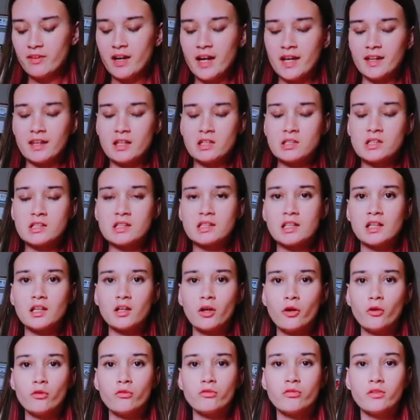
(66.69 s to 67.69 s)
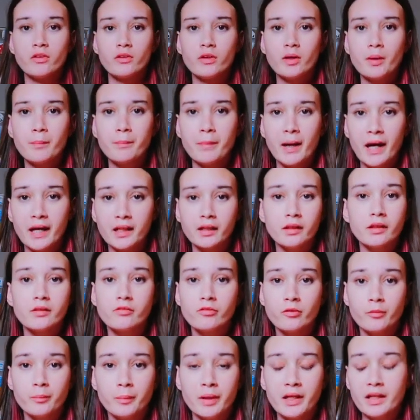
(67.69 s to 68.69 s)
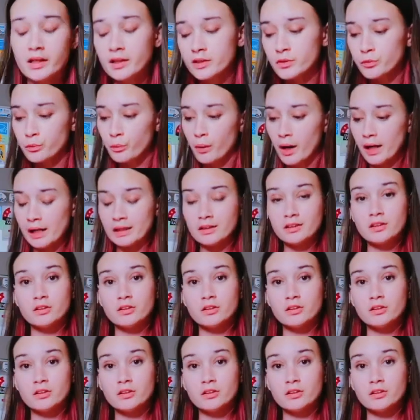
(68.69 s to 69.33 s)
and this is going to go very badly for me because one,